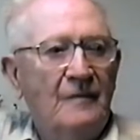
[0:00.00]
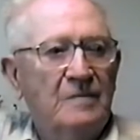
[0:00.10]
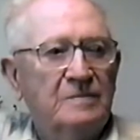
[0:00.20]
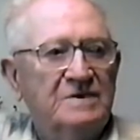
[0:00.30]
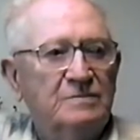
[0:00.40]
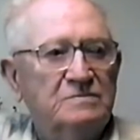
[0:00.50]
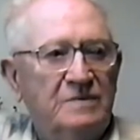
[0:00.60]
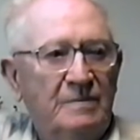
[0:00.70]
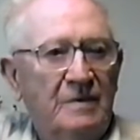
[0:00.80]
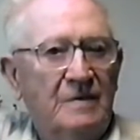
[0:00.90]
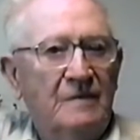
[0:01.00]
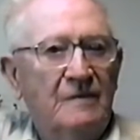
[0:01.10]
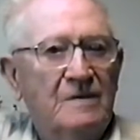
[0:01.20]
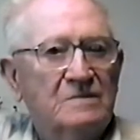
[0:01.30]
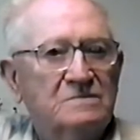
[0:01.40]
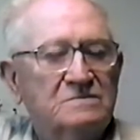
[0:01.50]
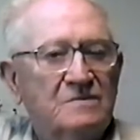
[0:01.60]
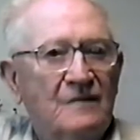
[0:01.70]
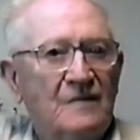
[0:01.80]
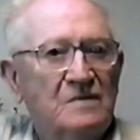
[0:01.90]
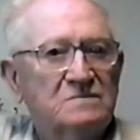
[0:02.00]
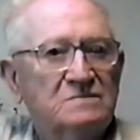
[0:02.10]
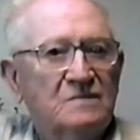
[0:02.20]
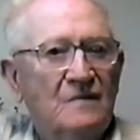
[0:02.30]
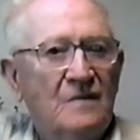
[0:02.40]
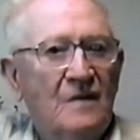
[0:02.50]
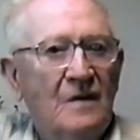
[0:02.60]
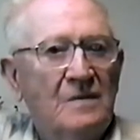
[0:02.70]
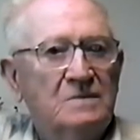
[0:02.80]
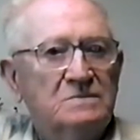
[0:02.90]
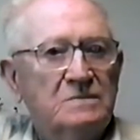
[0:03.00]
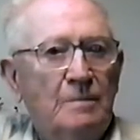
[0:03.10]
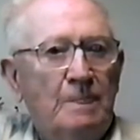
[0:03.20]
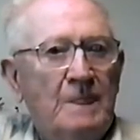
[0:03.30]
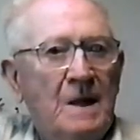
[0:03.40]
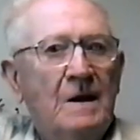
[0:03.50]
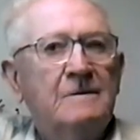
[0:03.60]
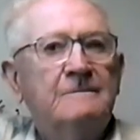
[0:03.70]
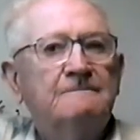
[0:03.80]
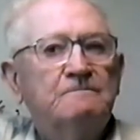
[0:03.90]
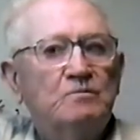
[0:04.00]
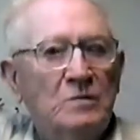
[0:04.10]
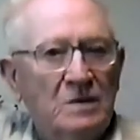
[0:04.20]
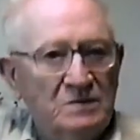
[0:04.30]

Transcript: So you actually served more in the headquarters of this artillery unit?